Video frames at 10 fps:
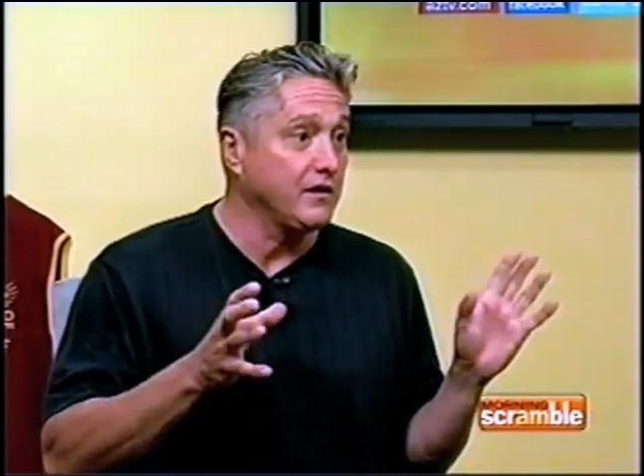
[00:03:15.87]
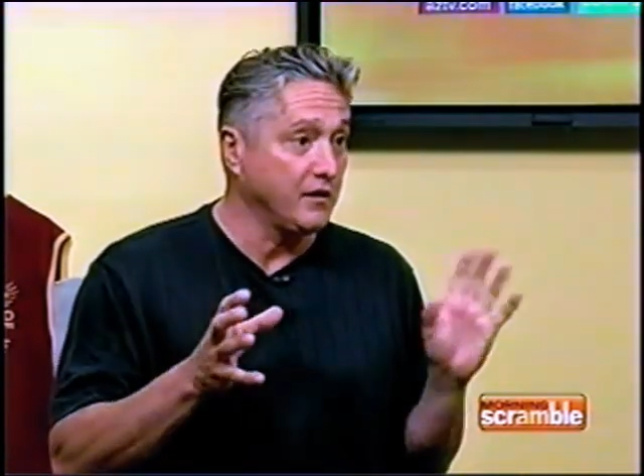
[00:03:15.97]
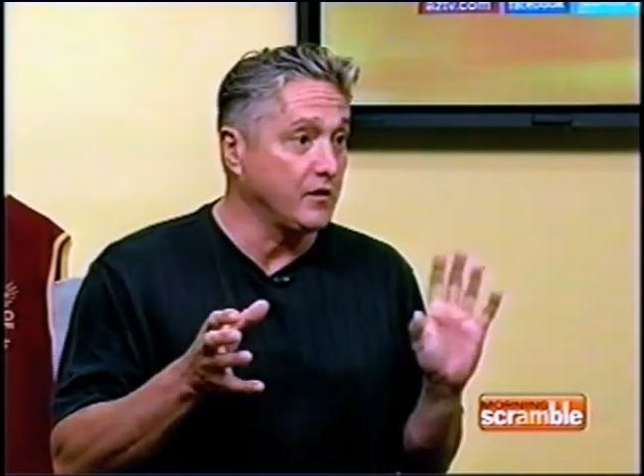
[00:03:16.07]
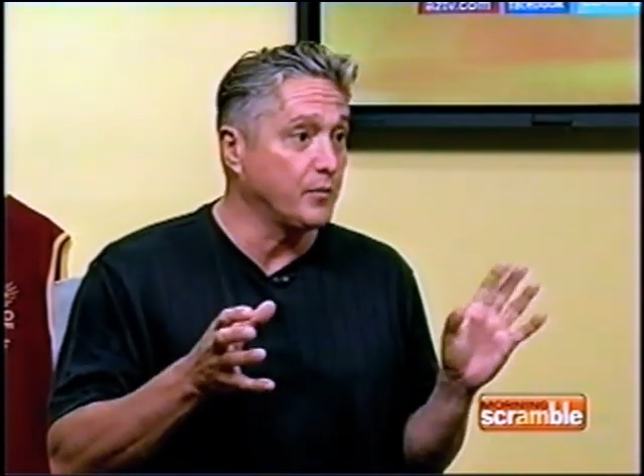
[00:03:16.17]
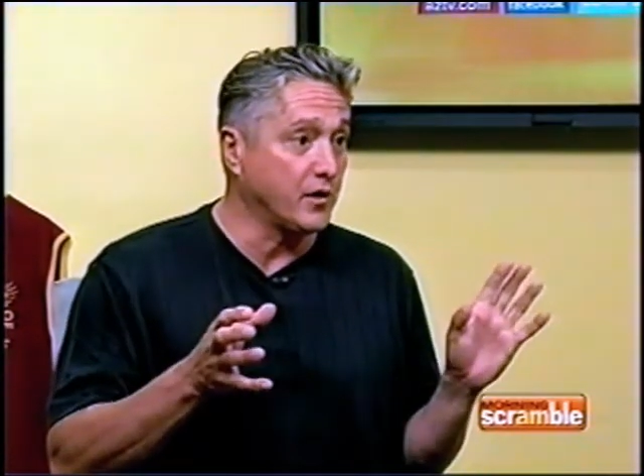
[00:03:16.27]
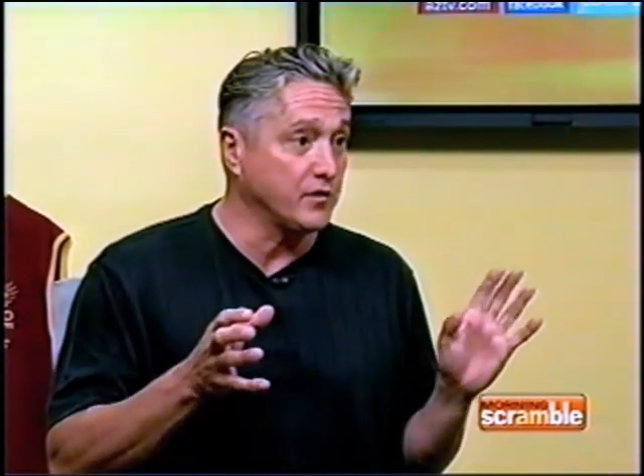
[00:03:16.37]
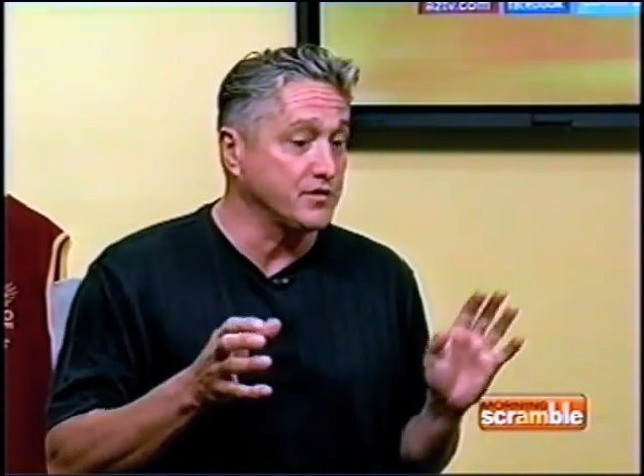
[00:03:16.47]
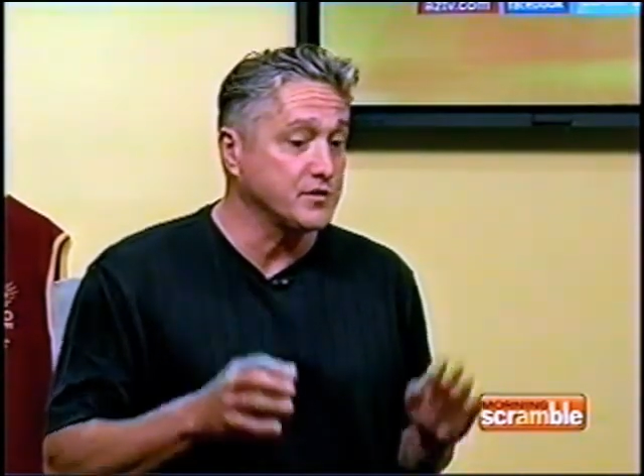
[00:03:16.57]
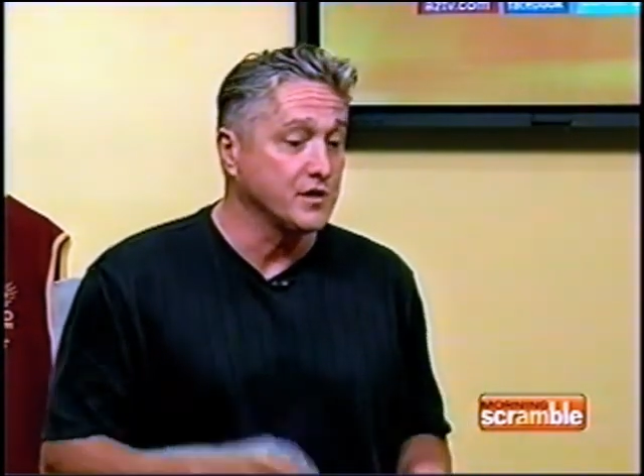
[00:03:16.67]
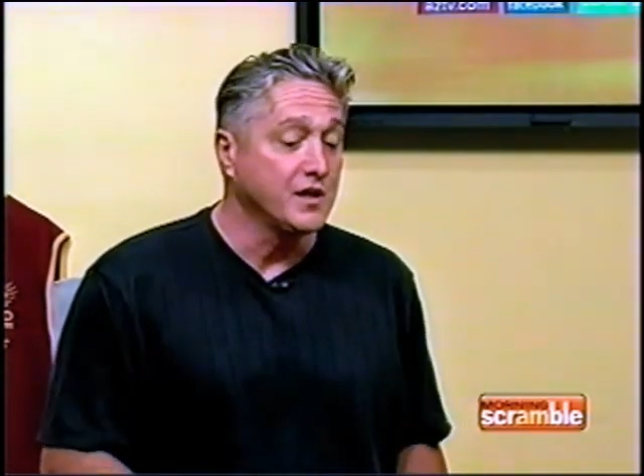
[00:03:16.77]
in barns,
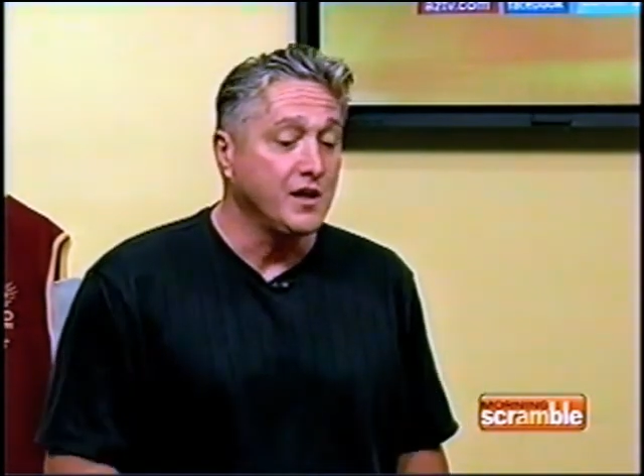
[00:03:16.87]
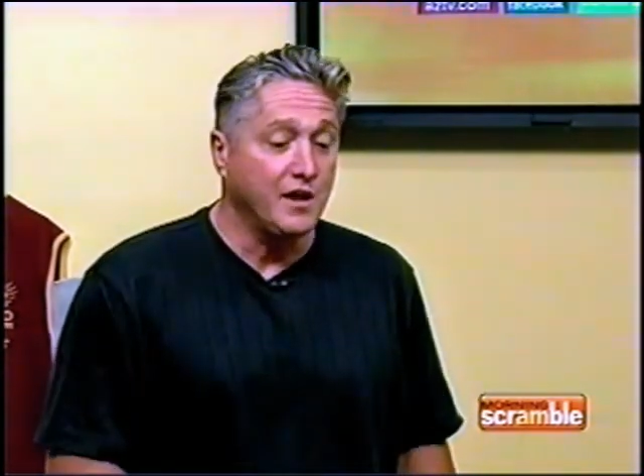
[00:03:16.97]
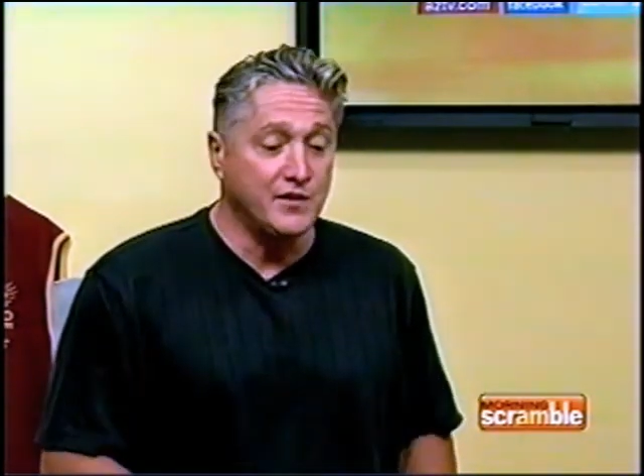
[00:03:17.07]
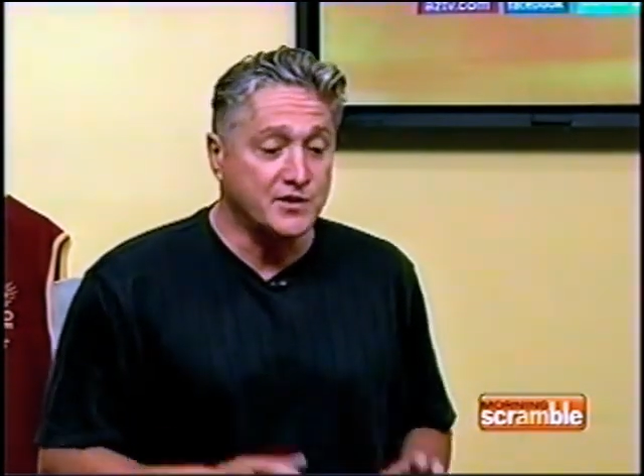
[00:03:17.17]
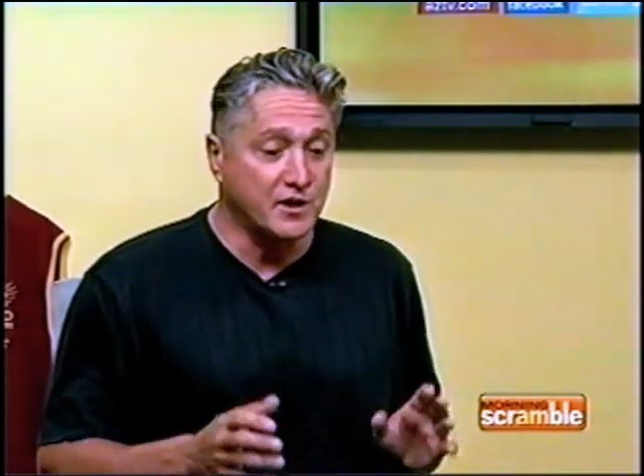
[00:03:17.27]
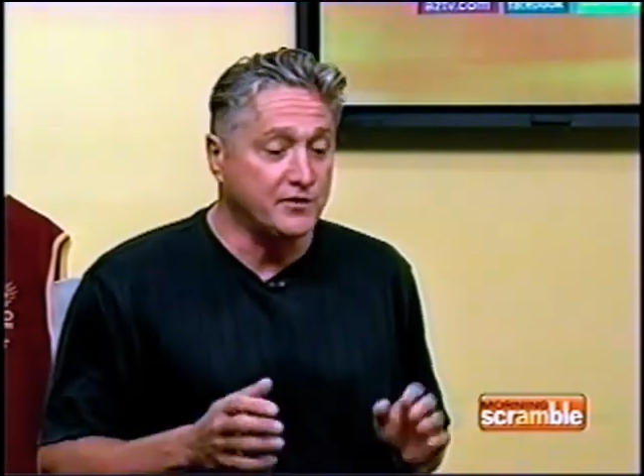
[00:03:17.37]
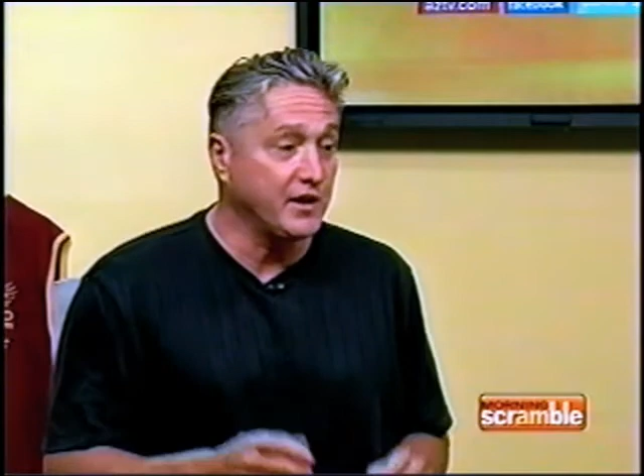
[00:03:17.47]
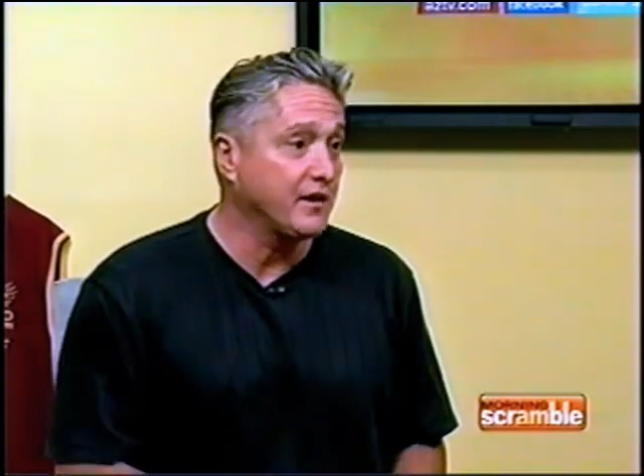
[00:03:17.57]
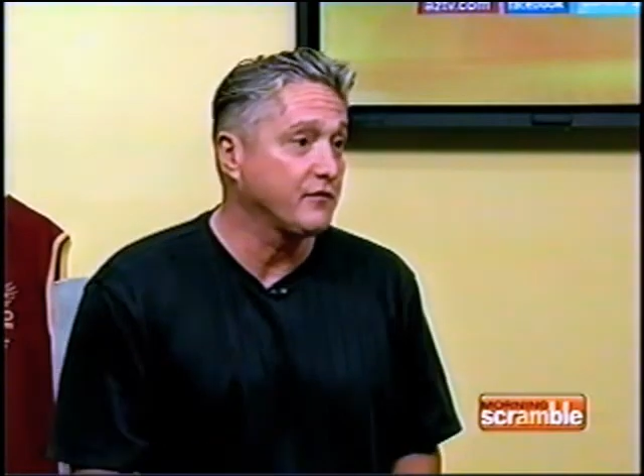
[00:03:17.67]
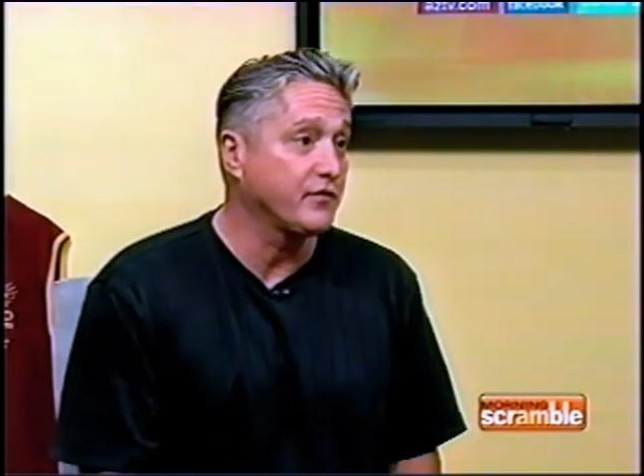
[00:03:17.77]
and they start the hay
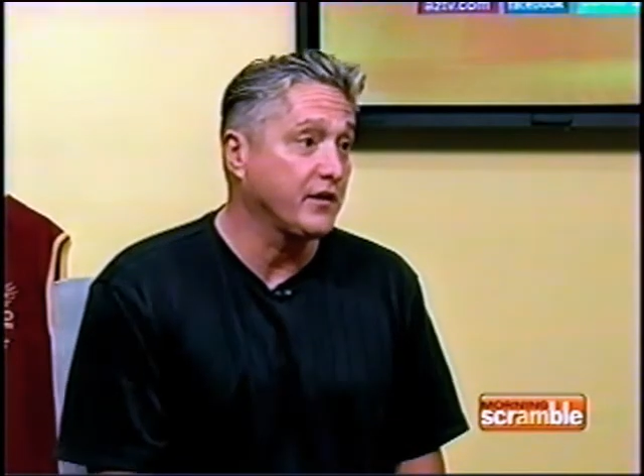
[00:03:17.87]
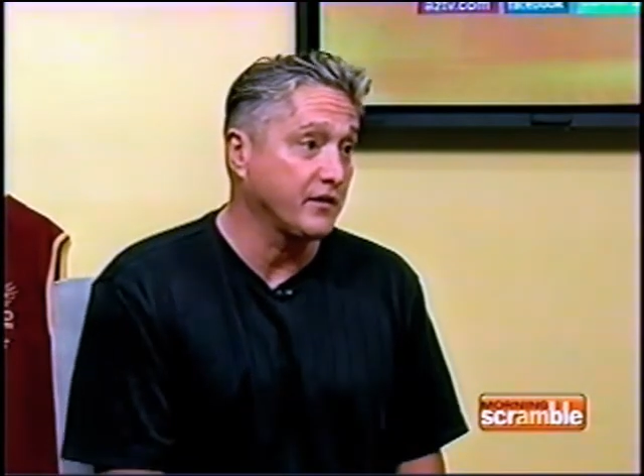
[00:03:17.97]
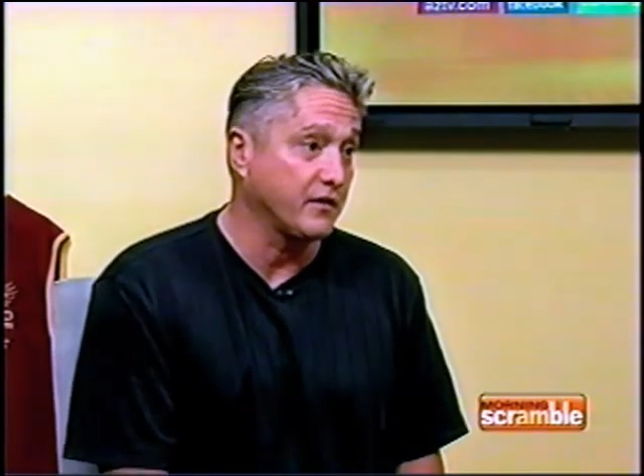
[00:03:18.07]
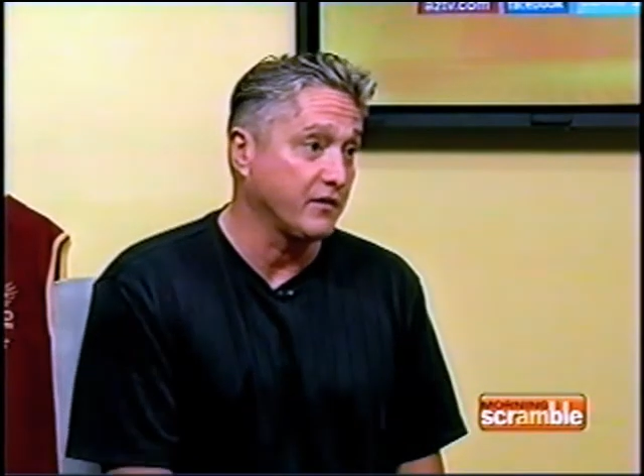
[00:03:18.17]
on fire.